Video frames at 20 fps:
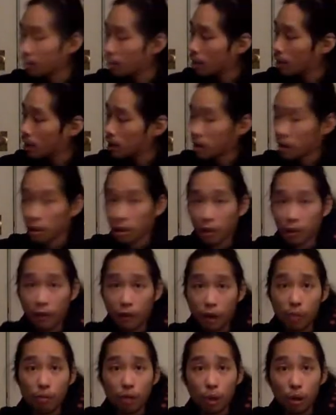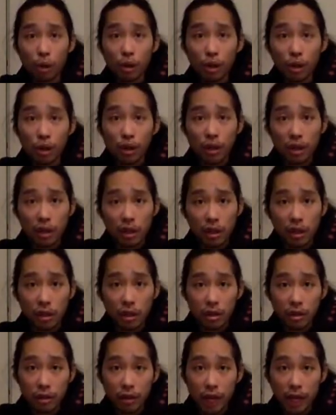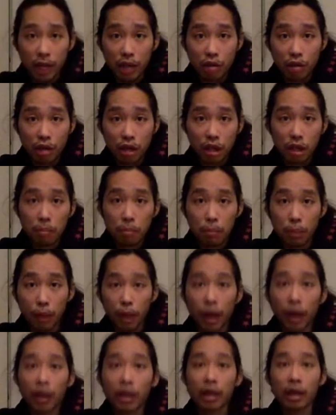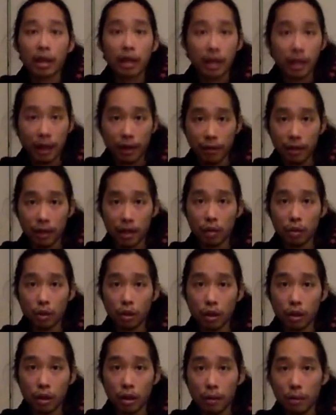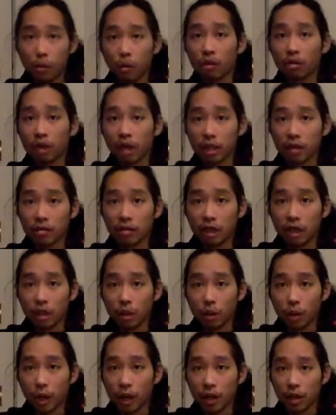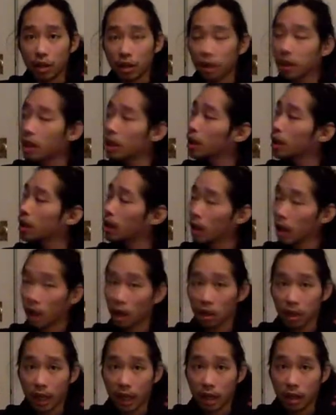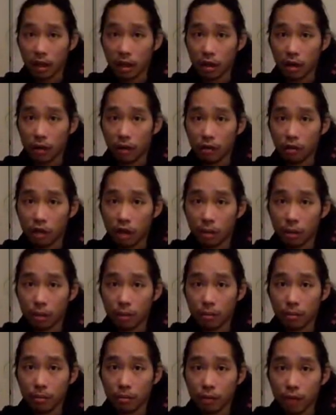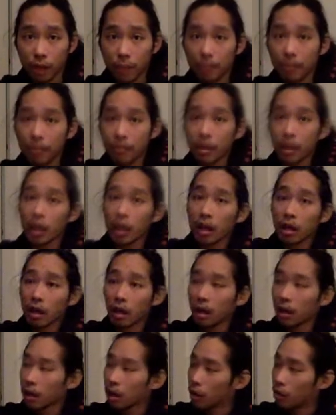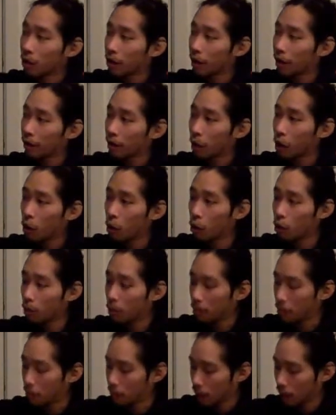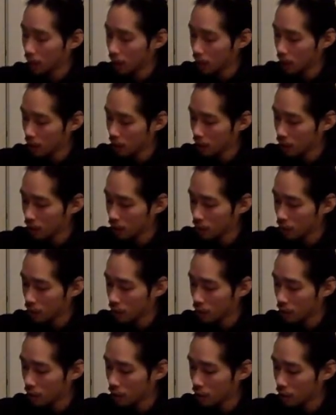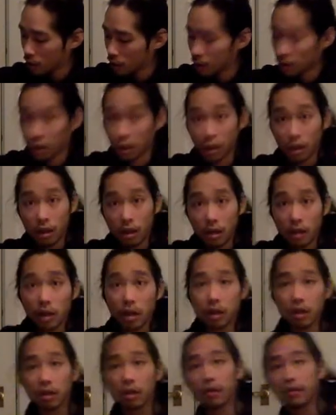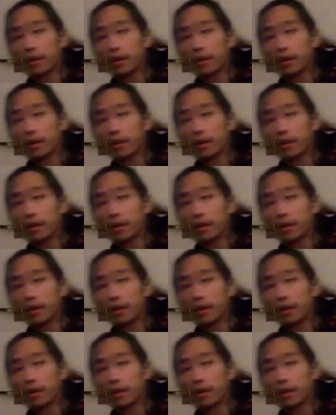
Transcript: He's only a foam roller, so this isn't too dangerous, but if this was a more aggressive situation, I could get in a lot of trouble. Right? Currently I have to hold him in place, which is, no, he can do it